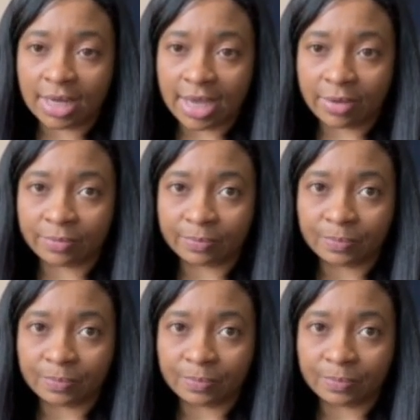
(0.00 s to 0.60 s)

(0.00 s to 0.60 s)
account.